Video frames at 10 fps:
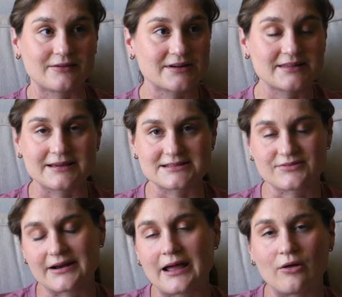Everything is
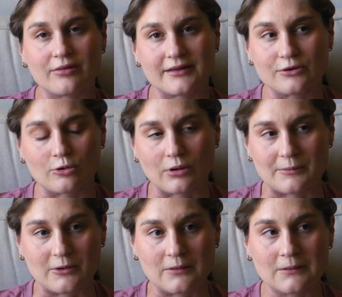very healthy and
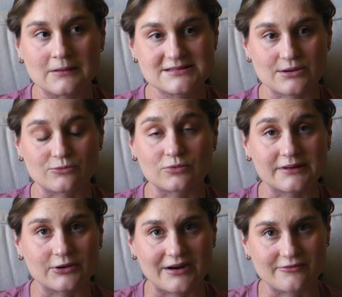normal, so I'm
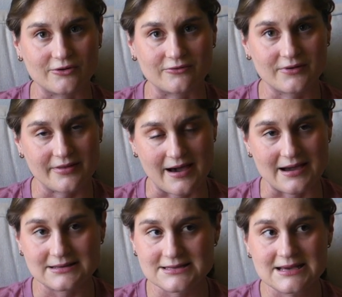really grateful for
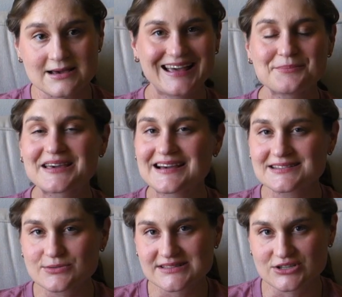that. And because
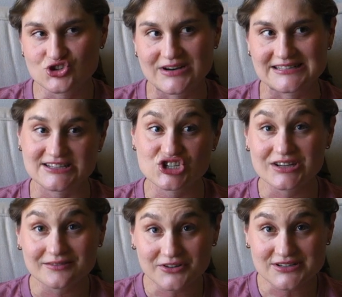I was in
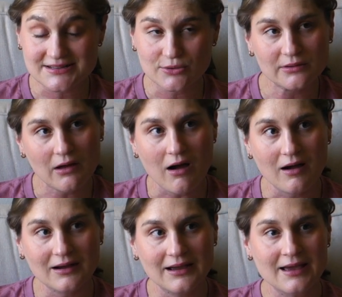transition for so
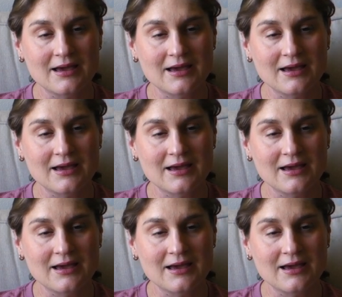long,